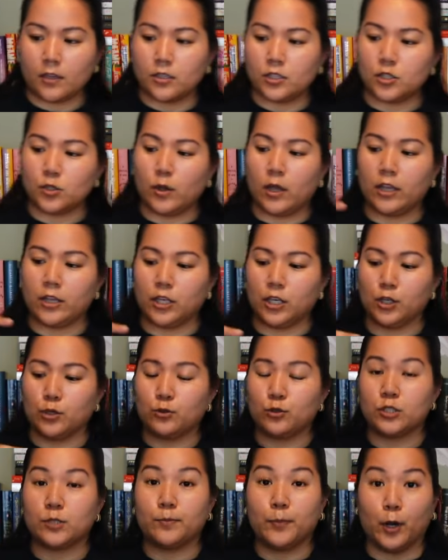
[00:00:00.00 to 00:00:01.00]
So I'll
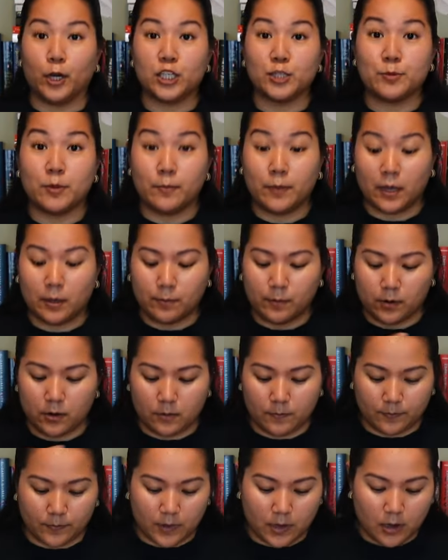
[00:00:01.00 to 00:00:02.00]
use parchment
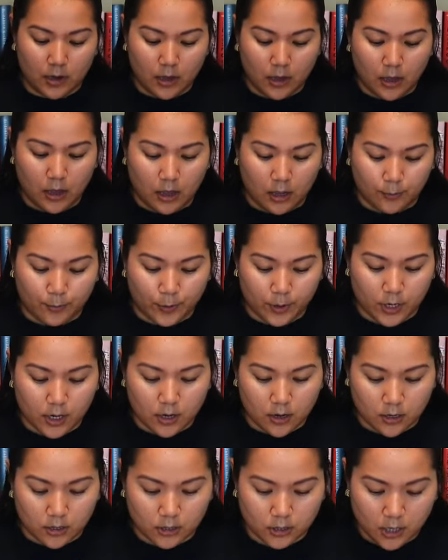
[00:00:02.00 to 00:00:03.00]
paper, I'll put it
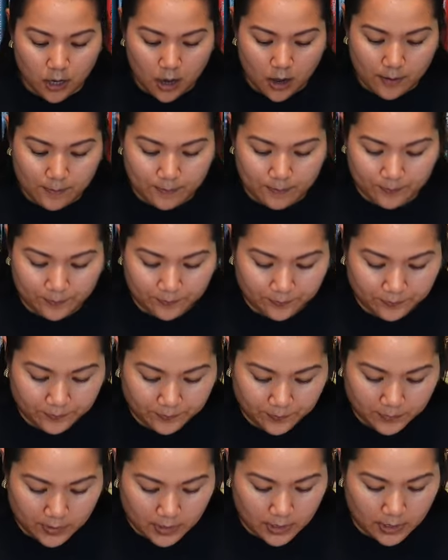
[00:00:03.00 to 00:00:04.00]
on top,
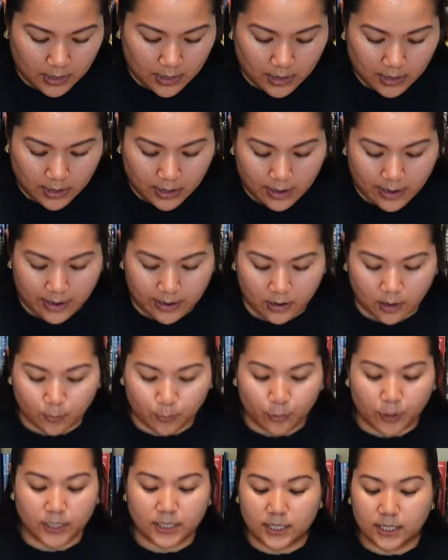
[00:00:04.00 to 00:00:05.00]
and I'll
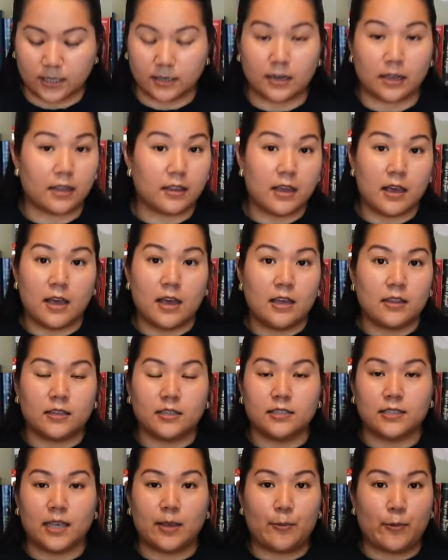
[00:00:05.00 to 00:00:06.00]
press it the
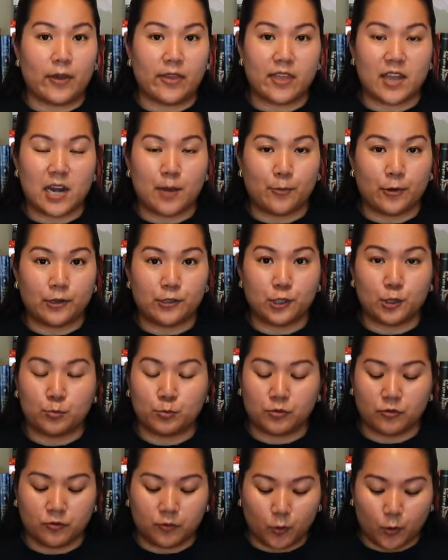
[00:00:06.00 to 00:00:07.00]
same way that I pressed it
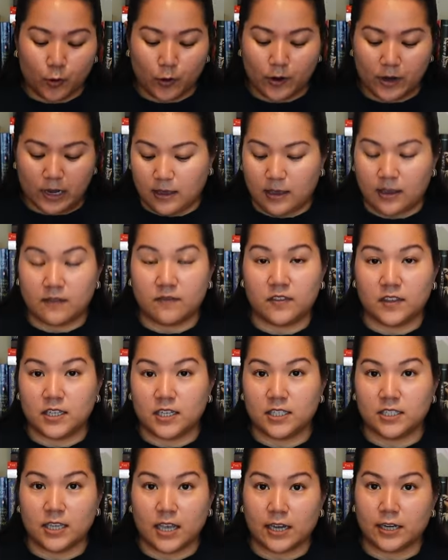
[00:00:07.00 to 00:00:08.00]
before. If the
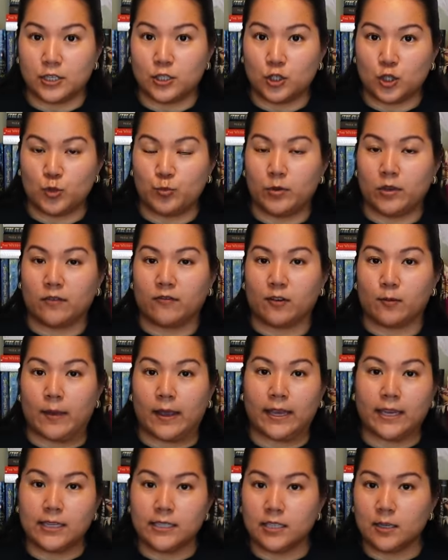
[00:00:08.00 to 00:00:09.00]
design is too big for my
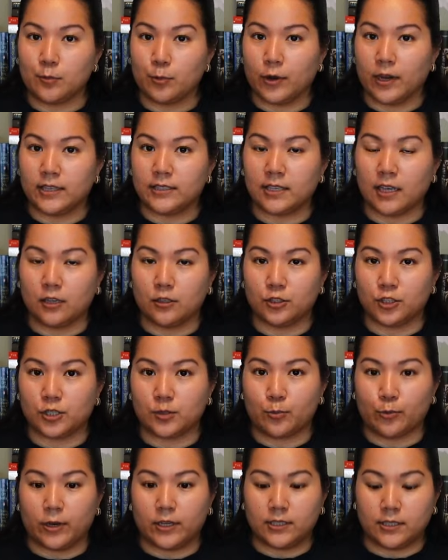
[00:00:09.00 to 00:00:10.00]
EasyPress, I'll
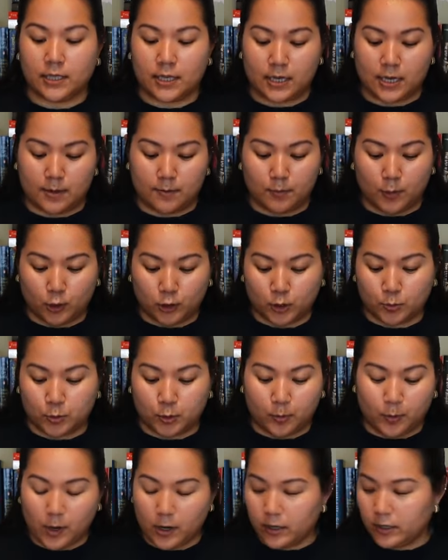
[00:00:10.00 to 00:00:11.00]
just press it in
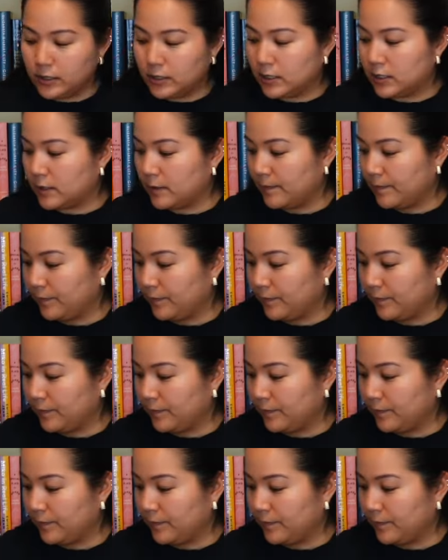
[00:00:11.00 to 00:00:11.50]
multiple parts.